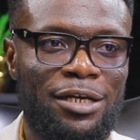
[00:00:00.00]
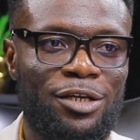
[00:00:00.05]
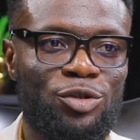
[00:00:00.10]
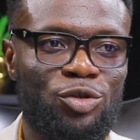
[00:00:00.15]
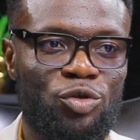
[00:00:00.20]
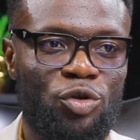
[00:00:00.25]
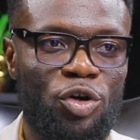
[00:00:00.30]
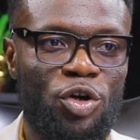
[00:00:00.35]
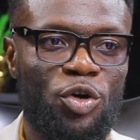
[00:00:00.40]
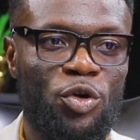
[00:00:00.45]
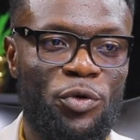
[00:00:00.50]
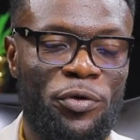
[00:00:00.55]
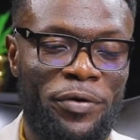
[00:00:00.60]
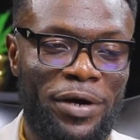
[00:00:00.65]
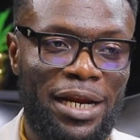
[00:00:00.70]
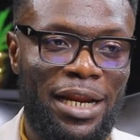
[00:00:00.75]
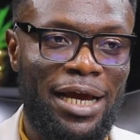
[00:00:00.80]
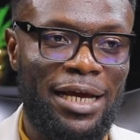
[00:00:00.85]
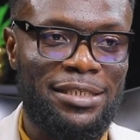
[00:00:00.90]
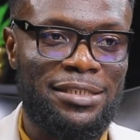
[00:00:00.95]
So you
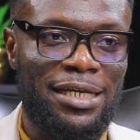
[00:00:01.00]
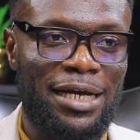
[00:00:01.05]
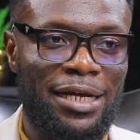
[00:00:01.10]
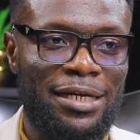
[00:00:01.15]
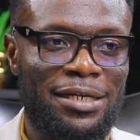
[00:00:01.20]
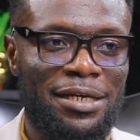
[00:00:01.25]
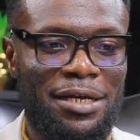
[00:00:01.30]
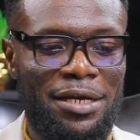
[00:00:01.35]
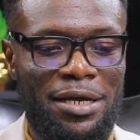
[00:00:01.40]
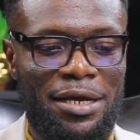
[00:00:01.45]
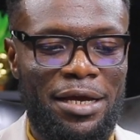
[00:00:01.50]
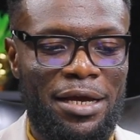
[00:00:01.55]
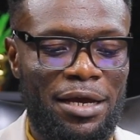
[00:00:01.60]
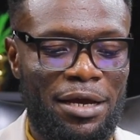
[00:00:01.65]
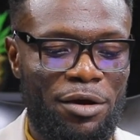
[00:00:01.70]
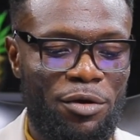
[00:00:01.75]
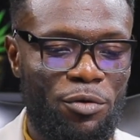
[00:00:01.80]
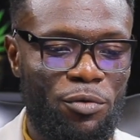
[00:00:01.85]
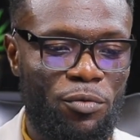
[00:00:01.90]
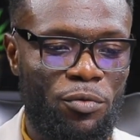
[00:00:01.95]
realize that
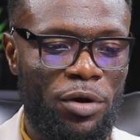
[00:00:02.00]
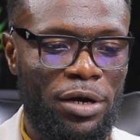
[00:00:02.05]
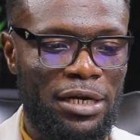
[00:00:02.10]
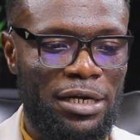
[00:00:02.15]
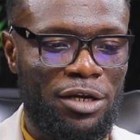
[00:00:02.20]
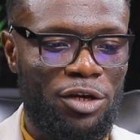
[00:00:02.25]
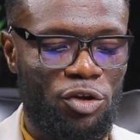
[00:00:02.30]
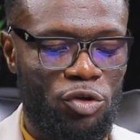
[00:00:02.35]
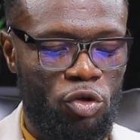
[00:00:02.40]
what